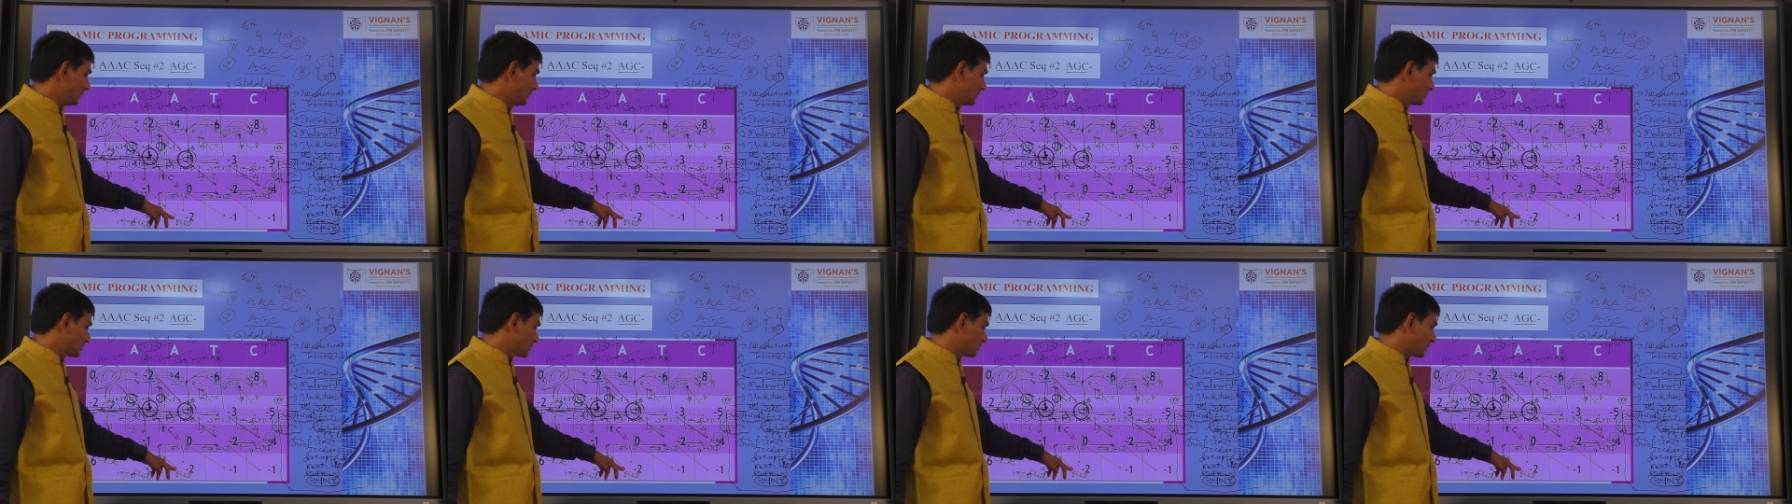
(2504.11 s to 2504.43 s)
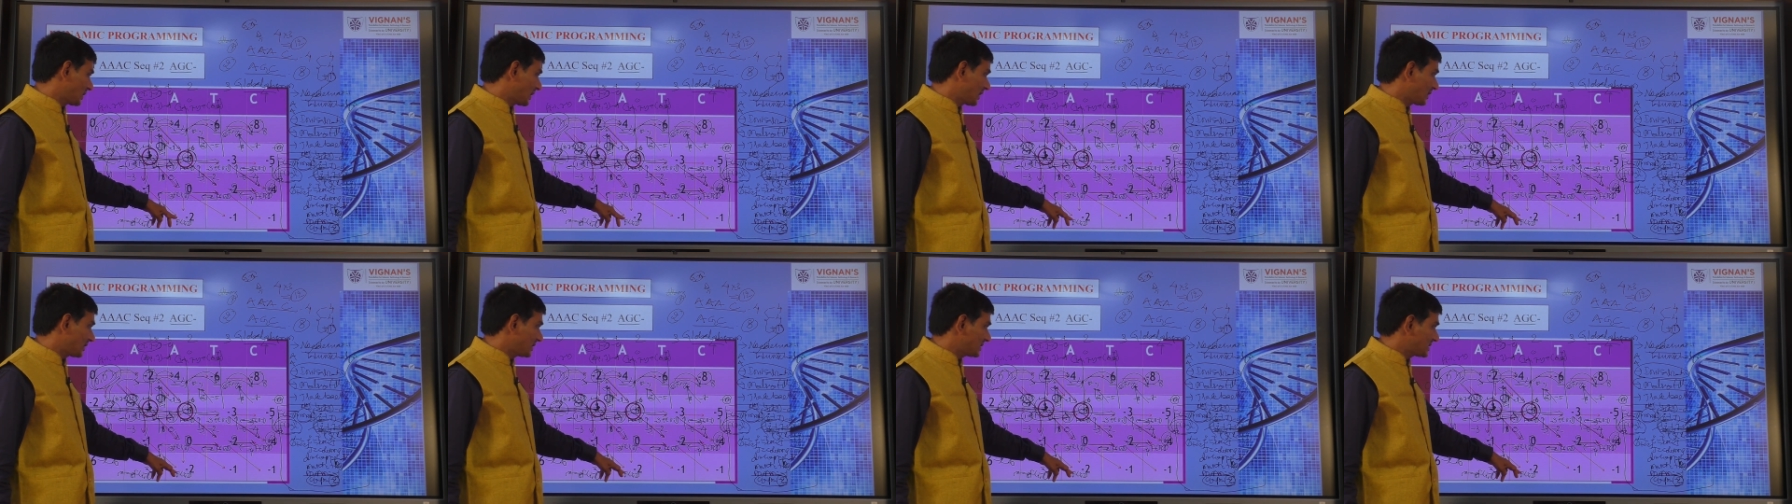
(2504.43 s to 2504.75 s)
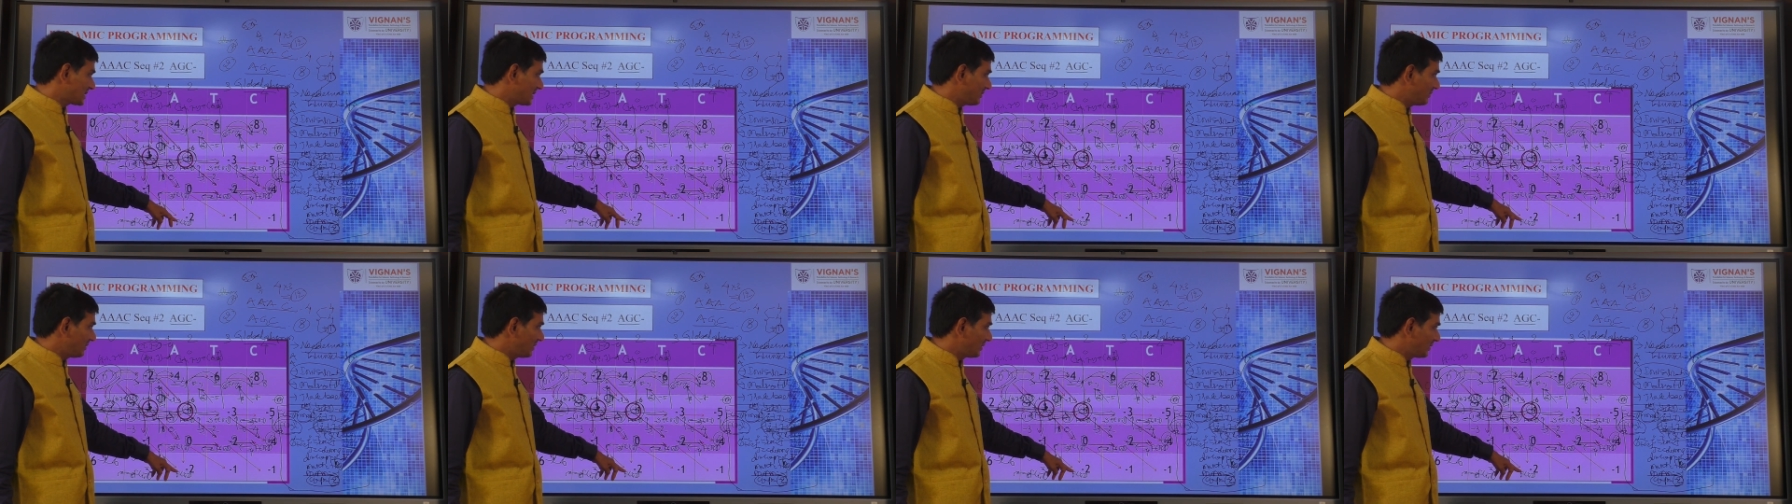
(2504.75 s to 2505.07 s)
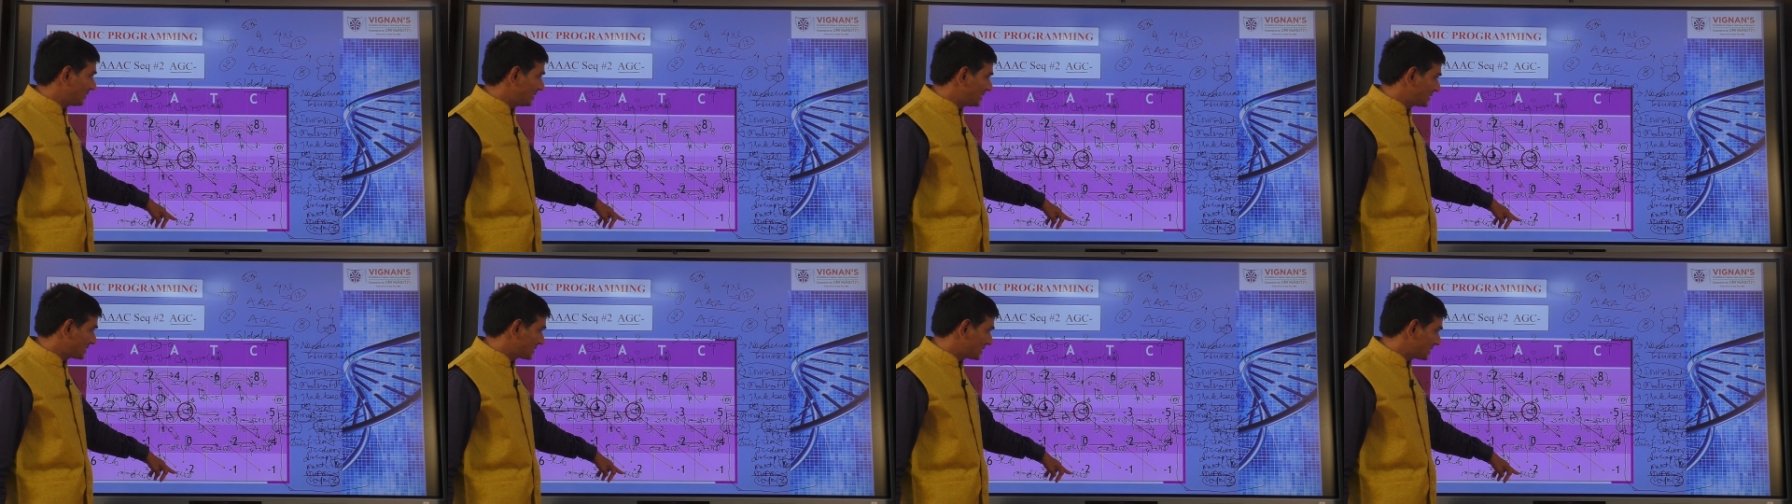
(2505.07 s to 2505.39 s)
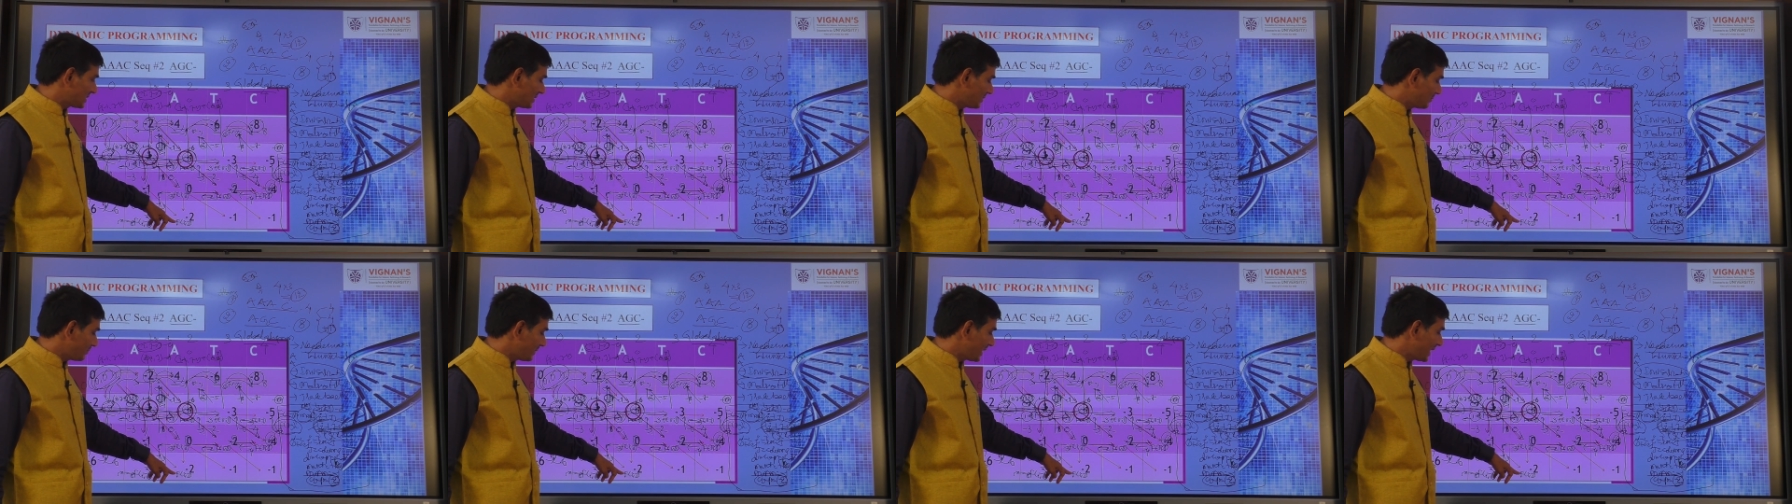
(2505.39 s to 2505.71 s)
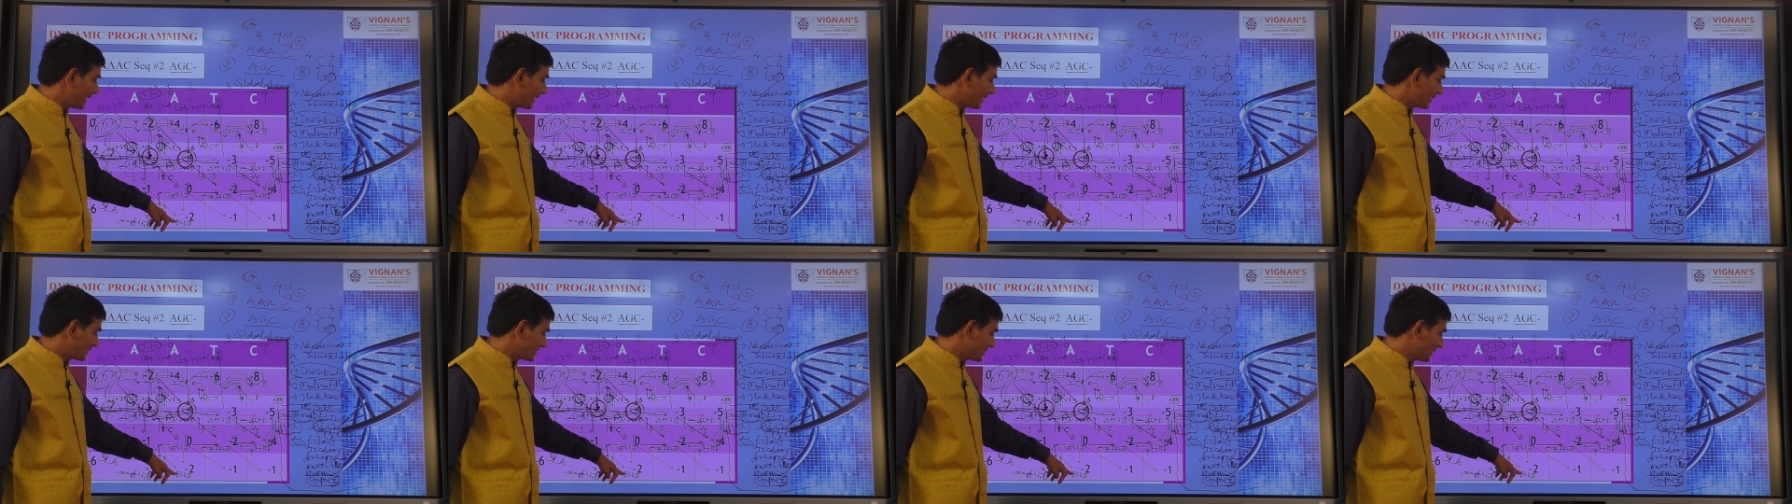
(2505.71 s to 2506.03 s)
So, address given to this
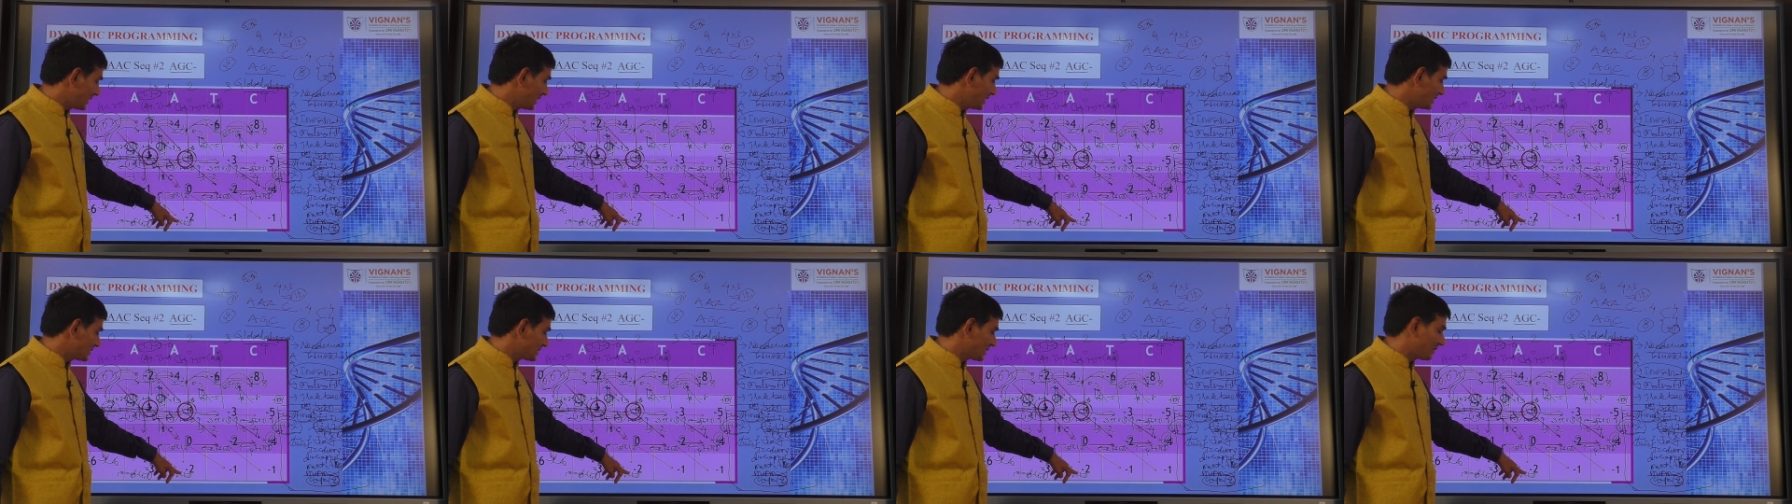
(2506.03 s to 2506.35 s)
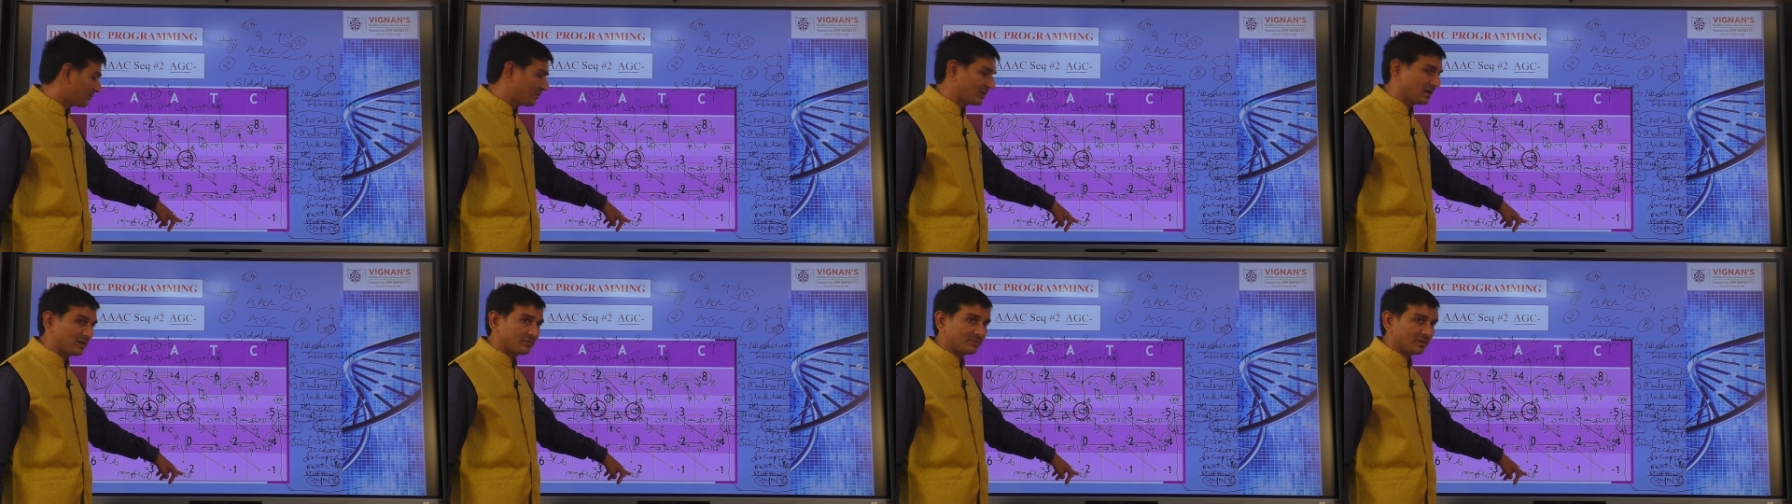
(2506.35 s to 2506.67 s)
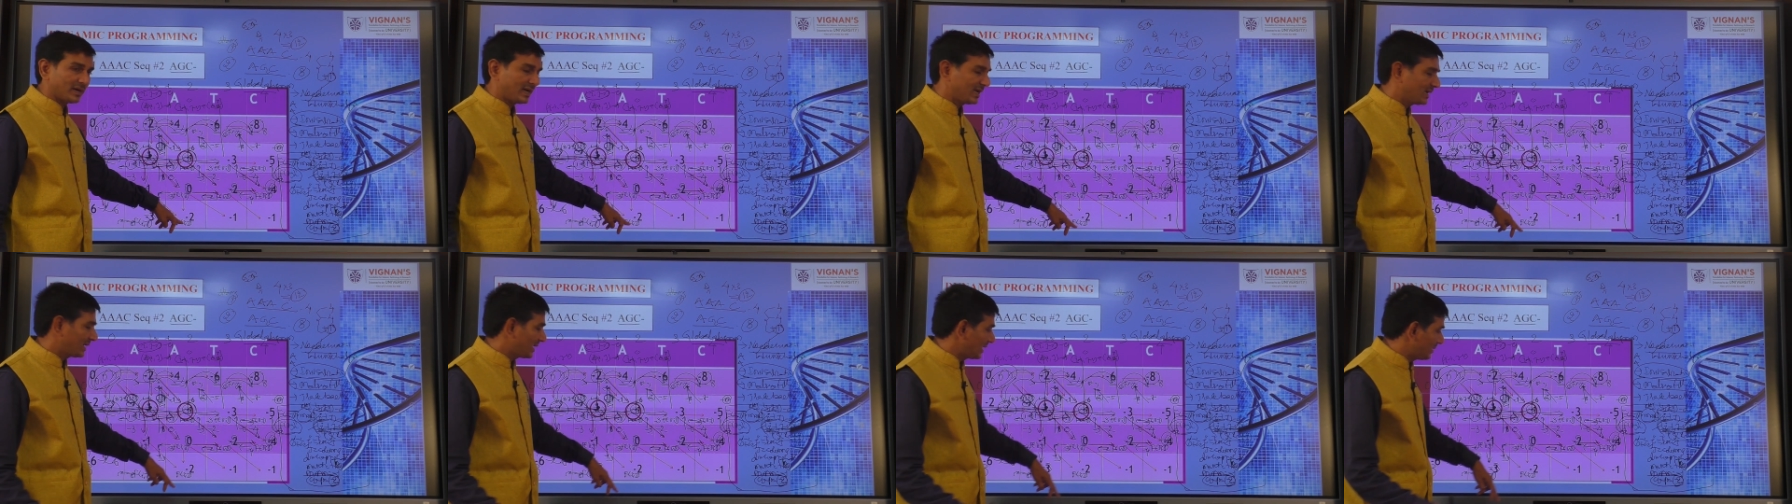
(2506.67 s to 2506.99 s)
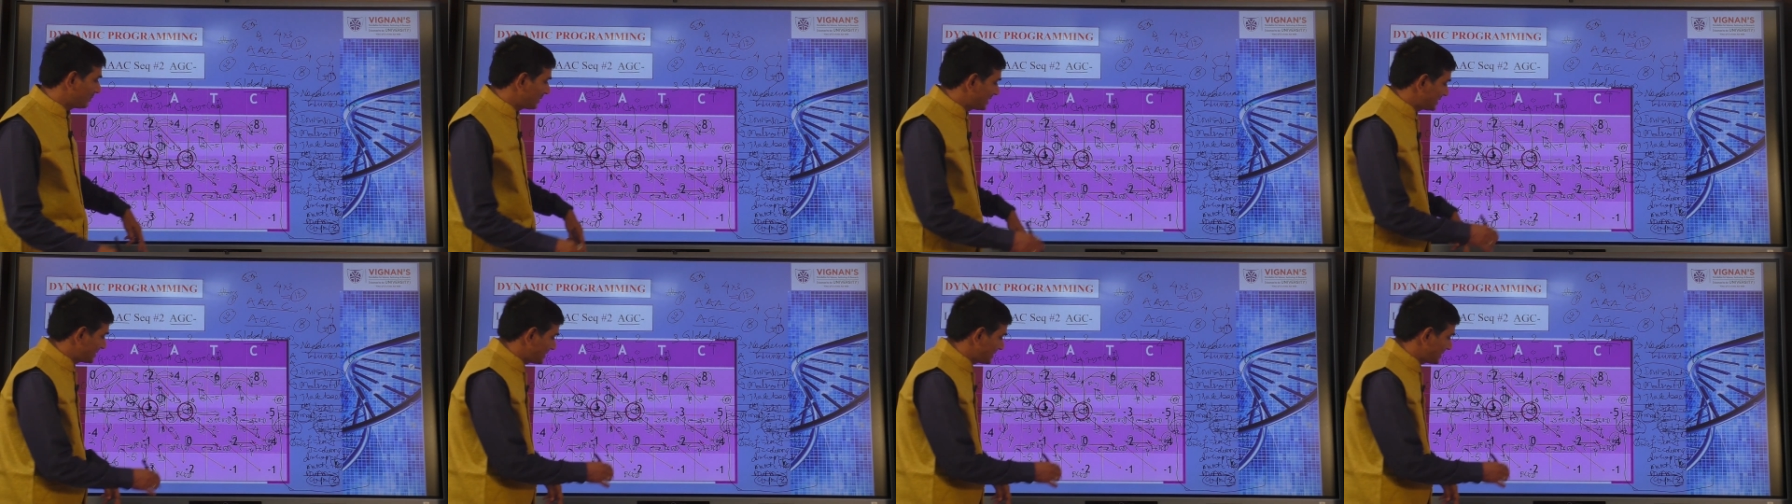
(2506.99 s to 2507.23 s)
matrix cell is f of I comma